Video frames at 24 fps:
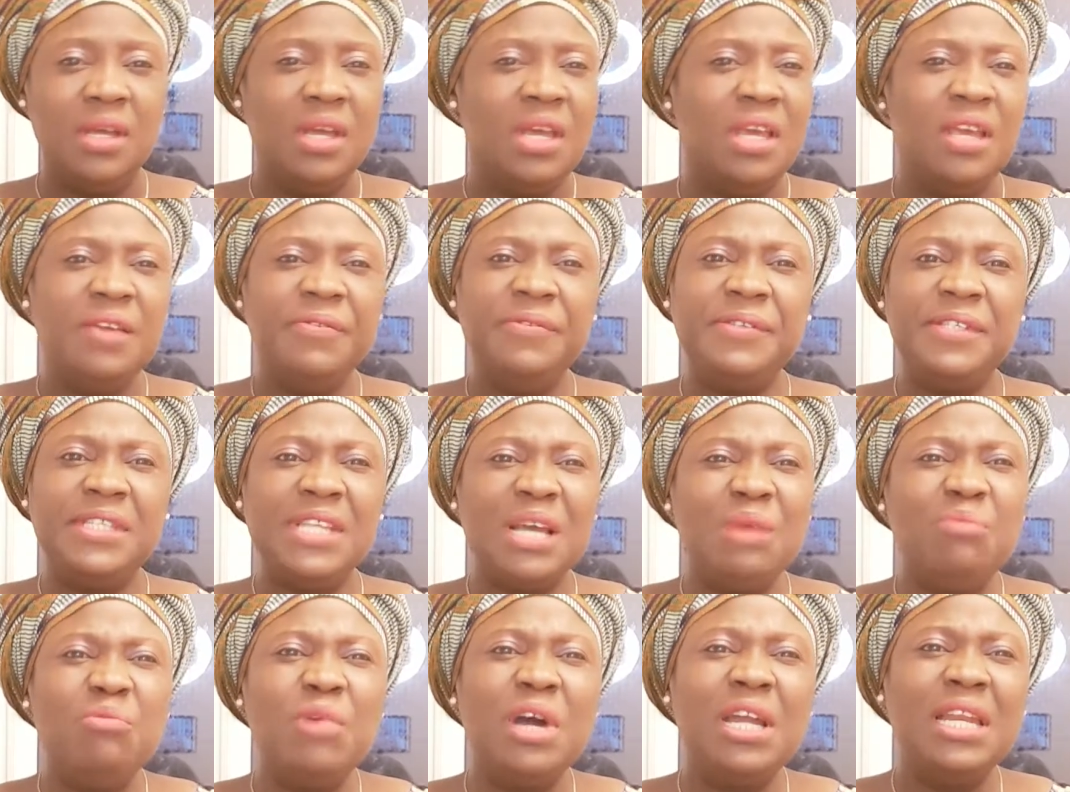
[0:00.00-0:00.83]
if
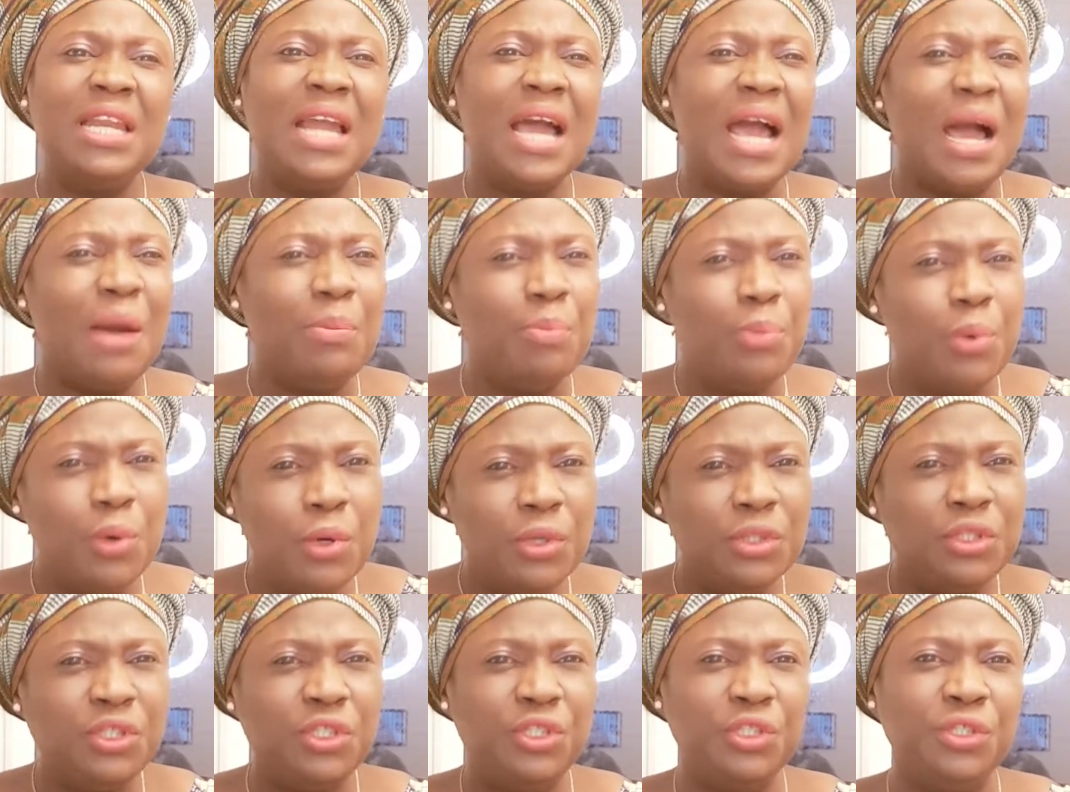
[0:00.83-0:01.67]
someone
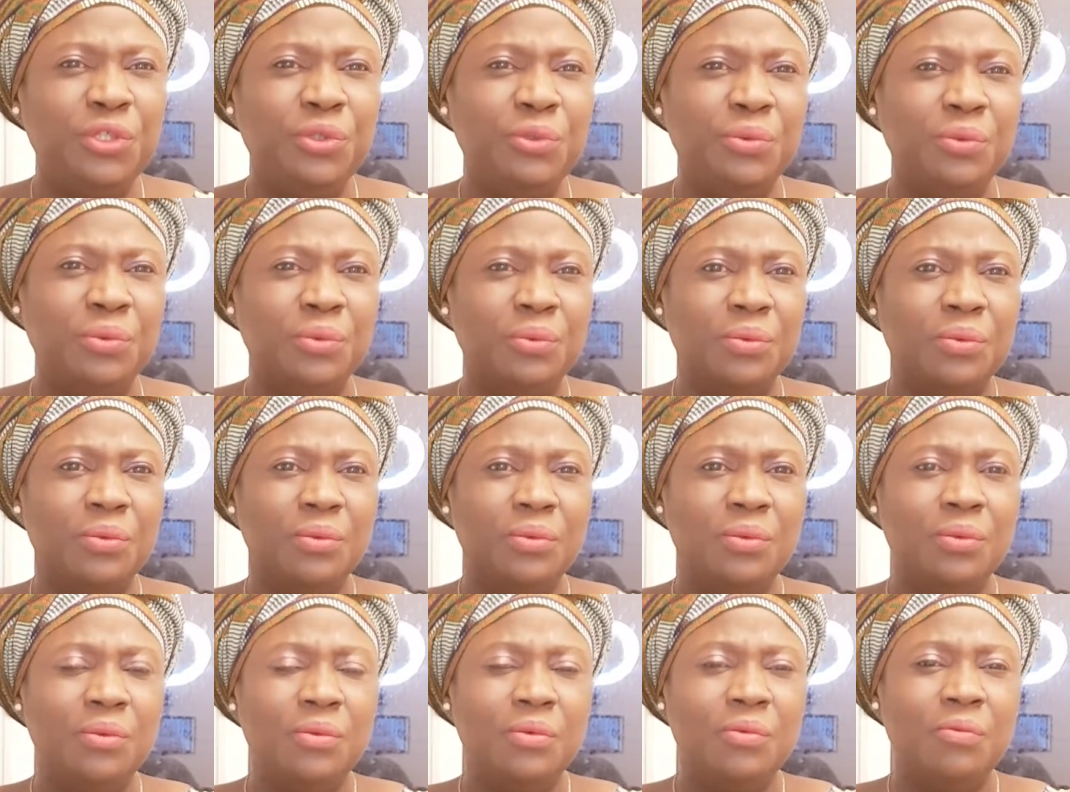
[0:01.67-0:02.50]
approach you
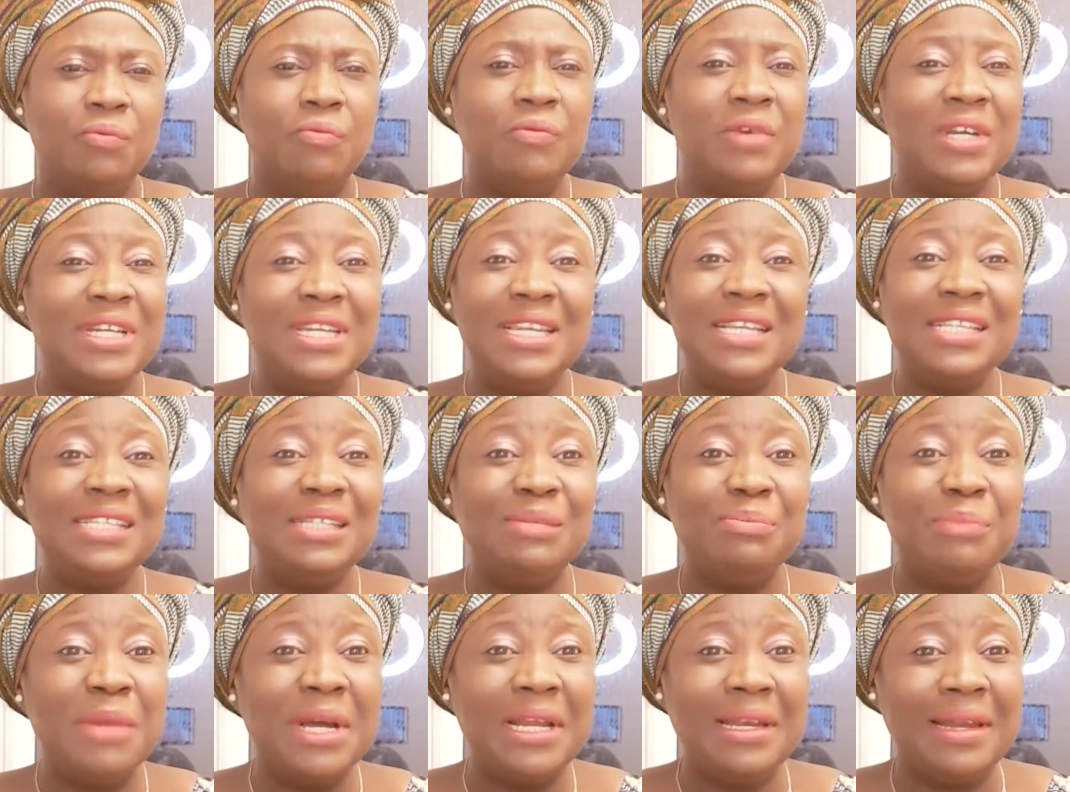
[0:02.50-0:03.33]
with this
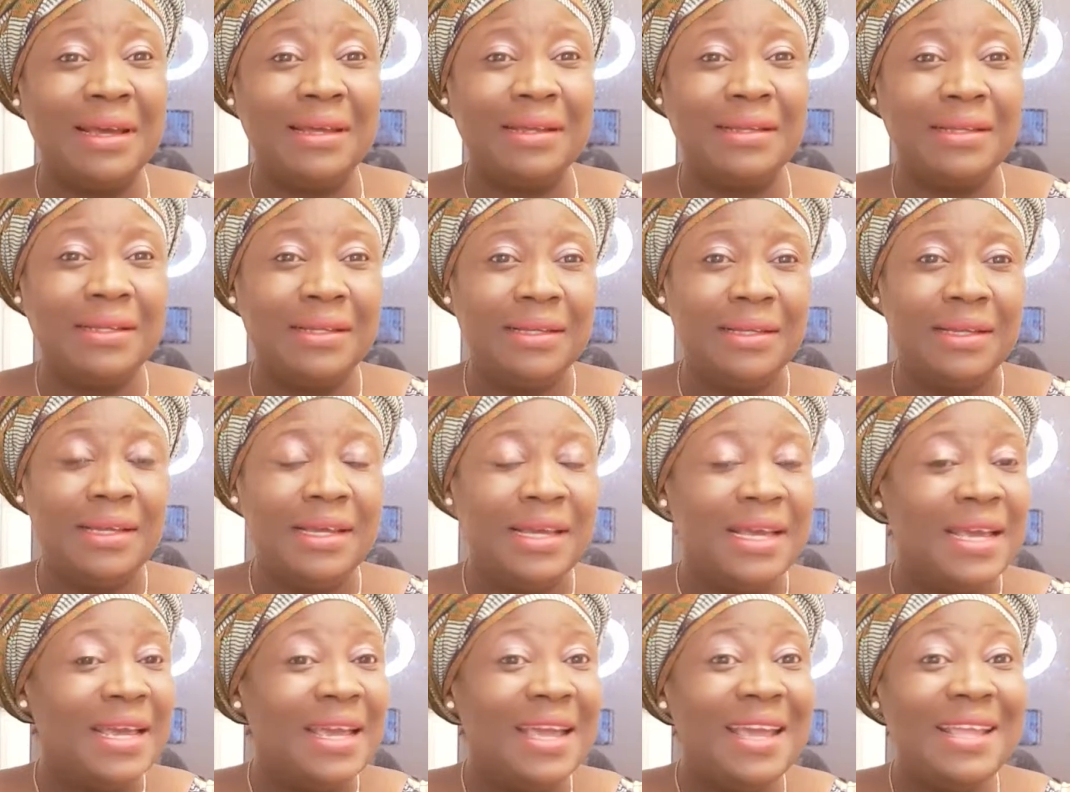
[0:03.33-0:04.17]
manner,
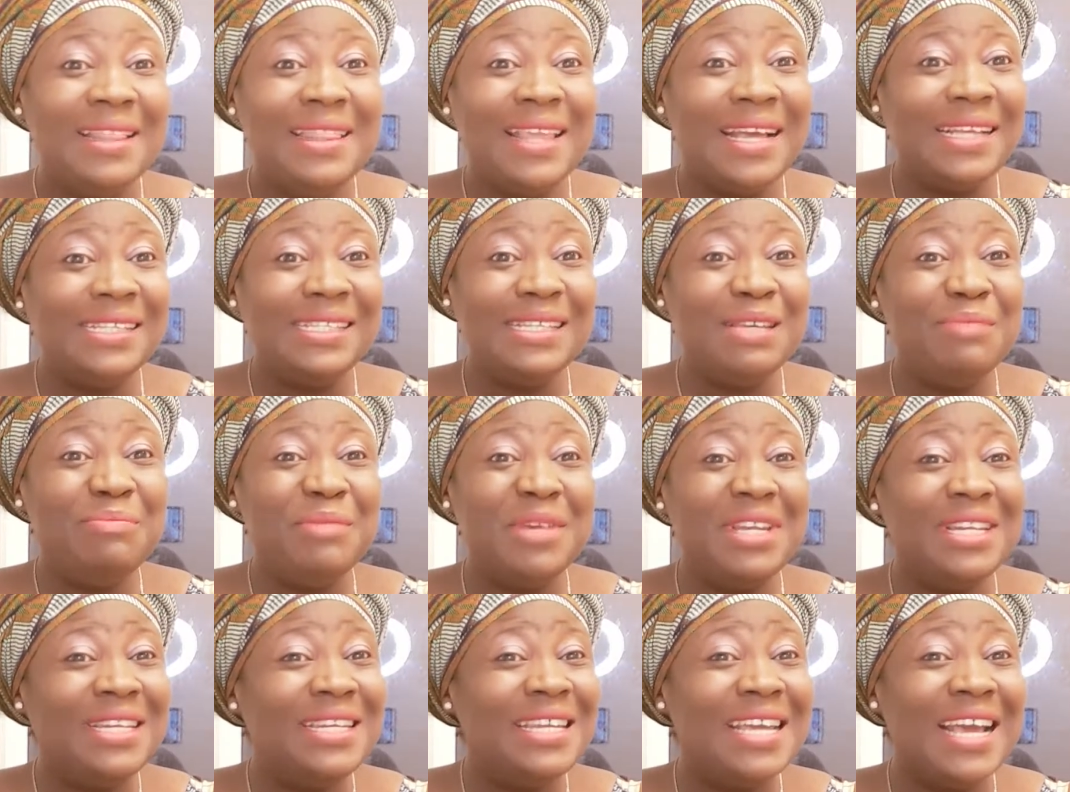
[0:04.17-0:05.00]
it doesn't
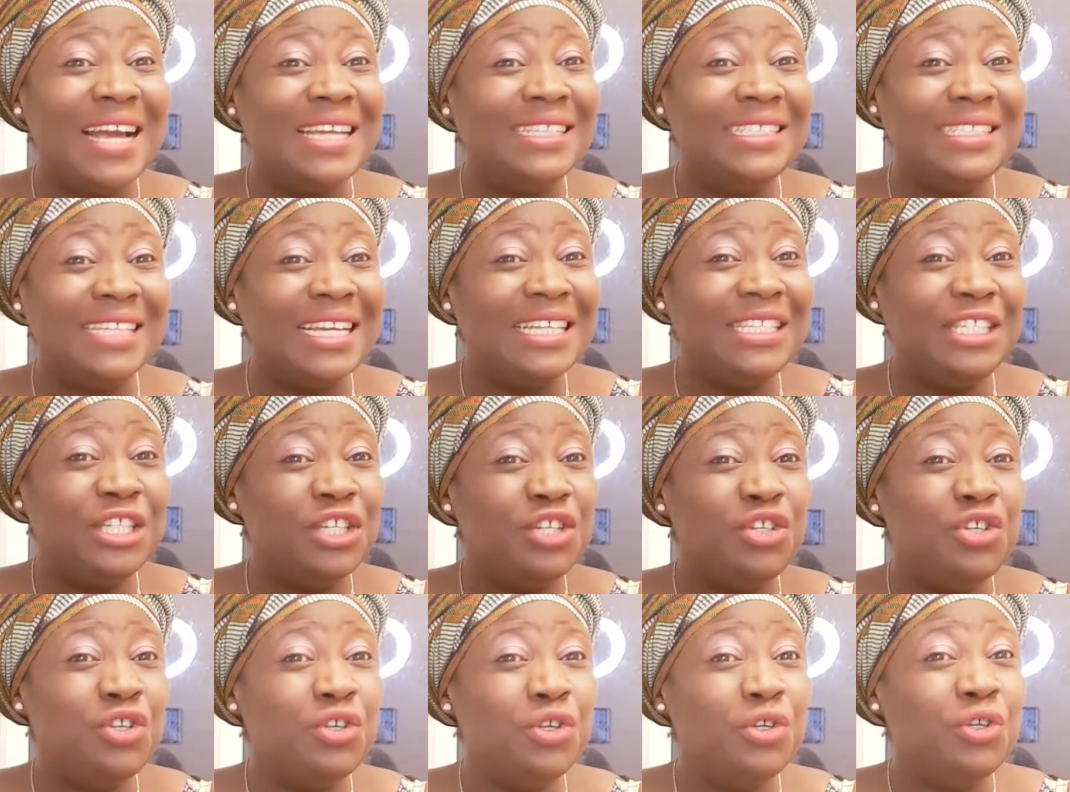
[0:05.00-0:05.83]
mean they are
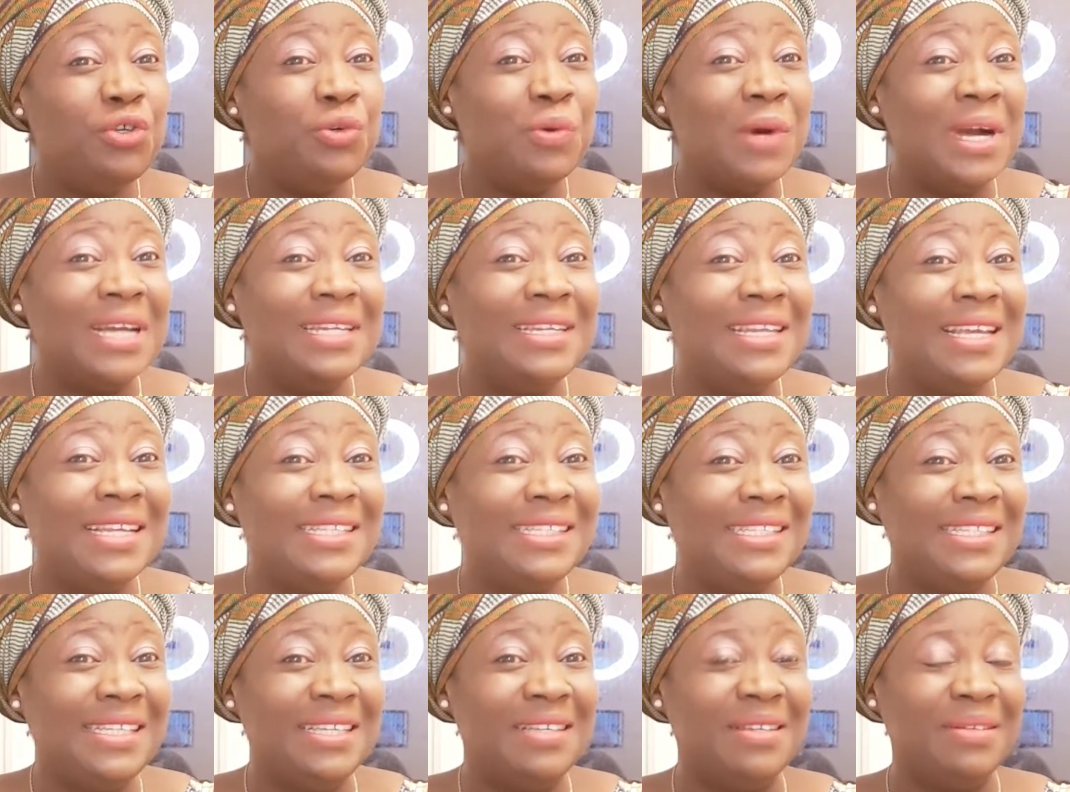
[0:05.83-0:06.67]
judging you are
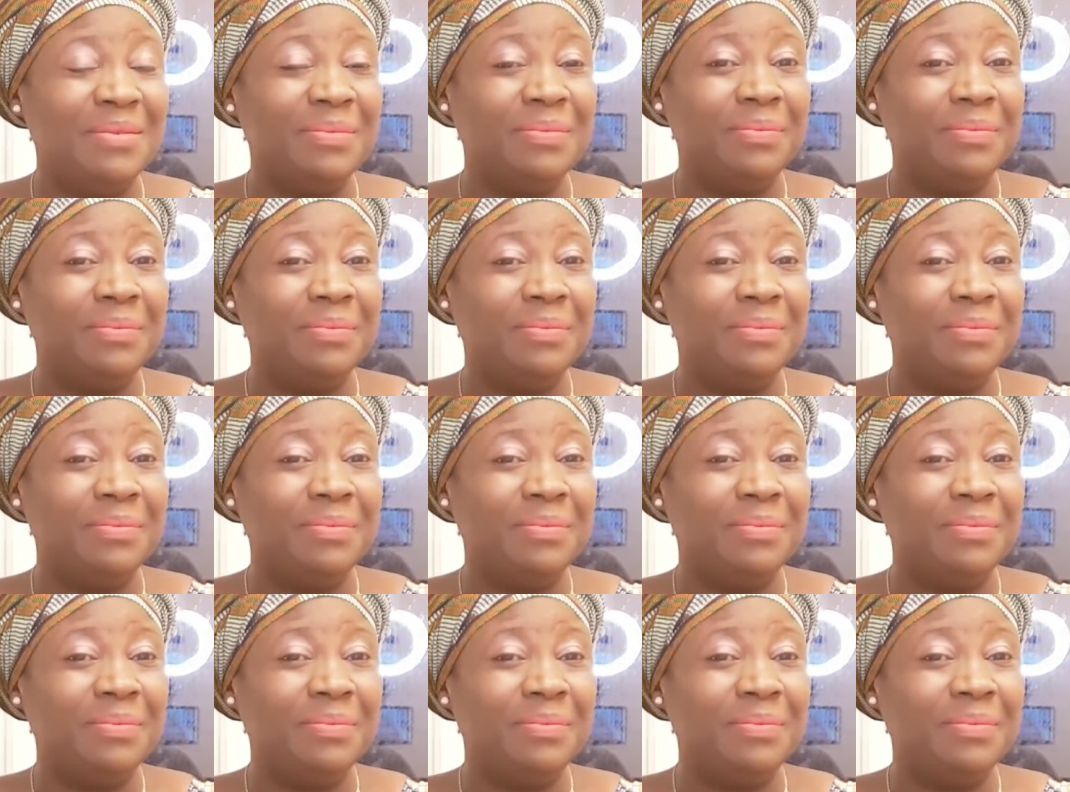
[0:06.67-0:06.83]
dirty.